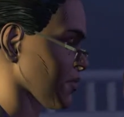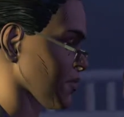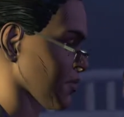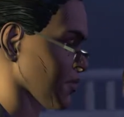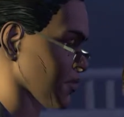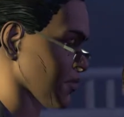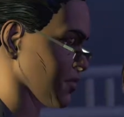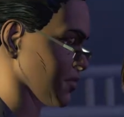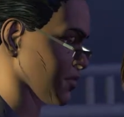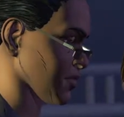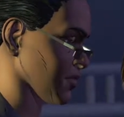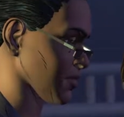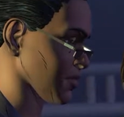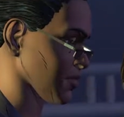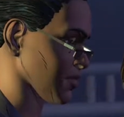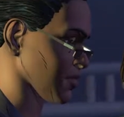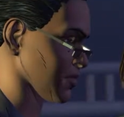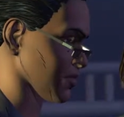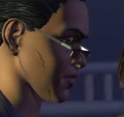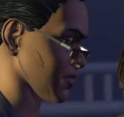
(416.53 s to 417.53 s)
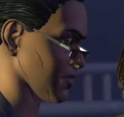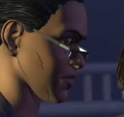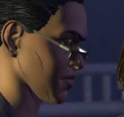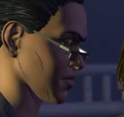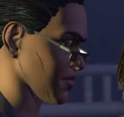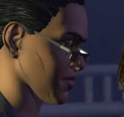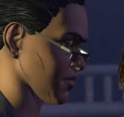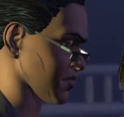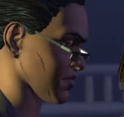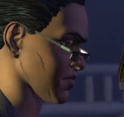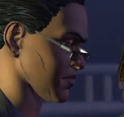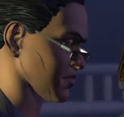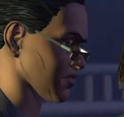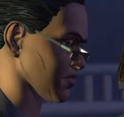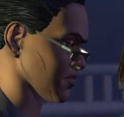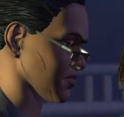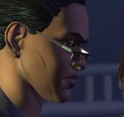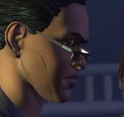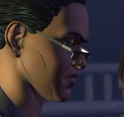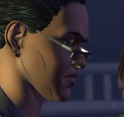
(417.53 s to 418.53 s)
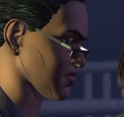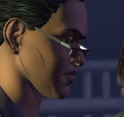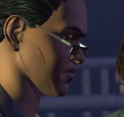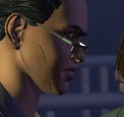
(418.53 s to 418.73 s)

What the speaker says: This person isn't speaking.